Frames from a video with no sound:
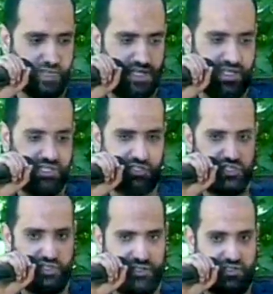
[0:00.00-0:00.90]

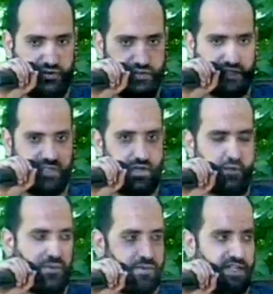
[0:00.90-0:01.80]
engaged in terrorist
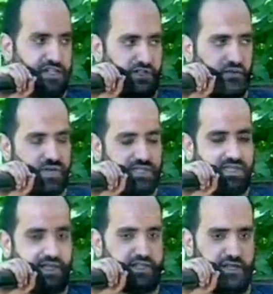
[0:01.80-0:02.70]
operations or
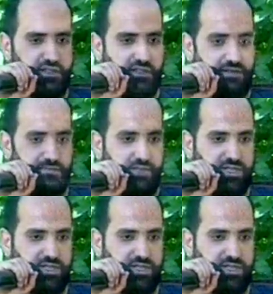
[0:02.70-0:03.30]
attacks. And